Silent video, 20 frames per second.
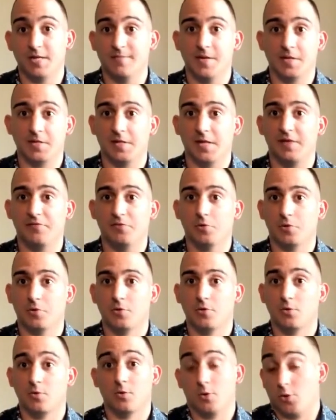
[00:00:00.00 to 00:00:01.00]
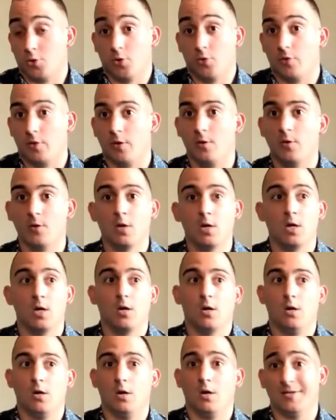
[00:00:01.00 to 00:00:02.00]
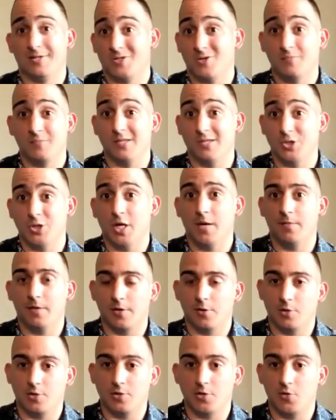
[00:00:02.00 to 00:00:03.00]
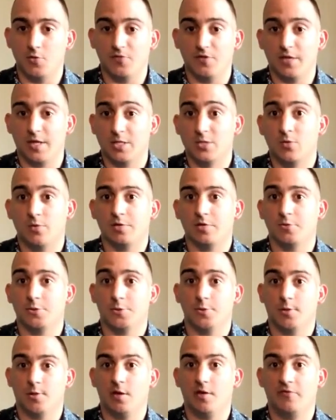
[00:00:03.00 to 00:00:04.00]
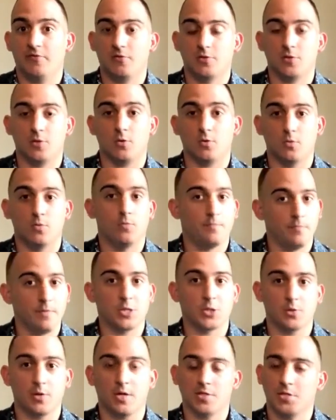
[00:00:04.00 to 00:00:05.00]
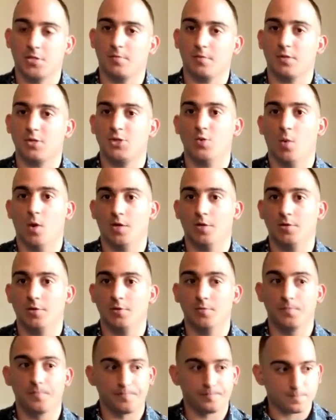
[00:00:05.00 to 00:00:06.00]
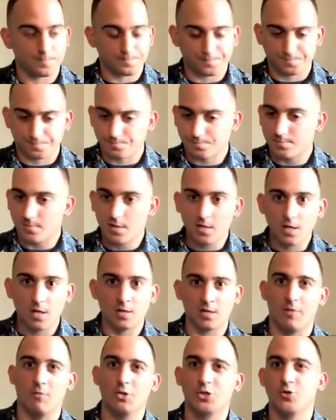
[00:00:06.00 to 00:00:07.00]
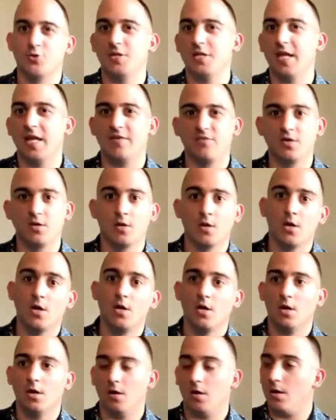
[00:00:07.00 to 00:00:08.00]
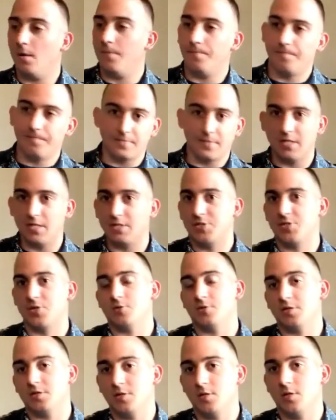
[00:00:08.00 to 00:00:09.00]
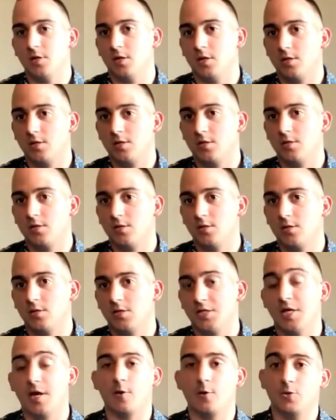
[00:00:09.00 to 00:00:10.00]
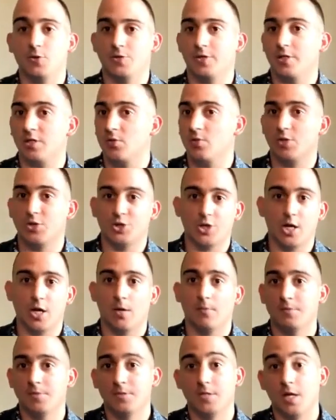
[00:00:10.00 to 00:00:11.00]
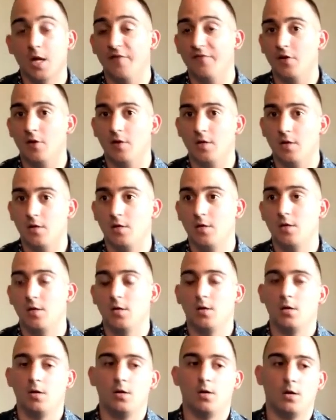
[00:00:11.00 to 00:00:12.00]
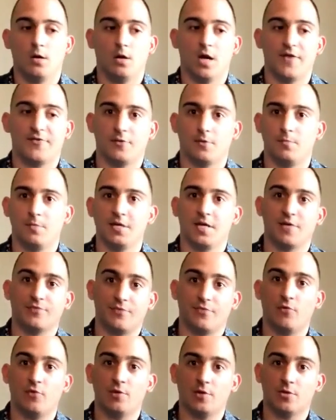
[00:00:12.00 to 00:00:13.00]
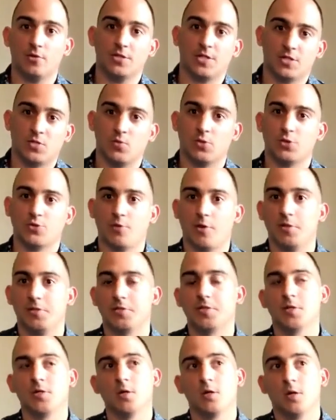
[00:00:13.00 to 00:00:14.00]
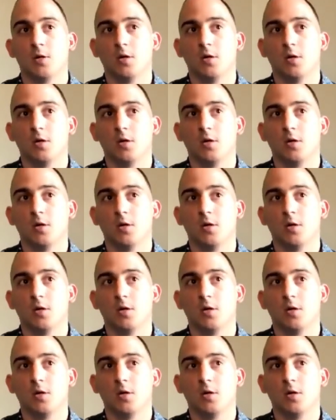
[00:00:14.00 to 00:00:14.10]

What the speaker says: to make the Navy your career. It's going to be the job that you're going to do for the next 20 years of your life, so make sure that it's something that you want to do. Now, once you're in the Navy, in certain scenarios, you can switch jobs. I've done it. After being in for 4 years, I switched rates.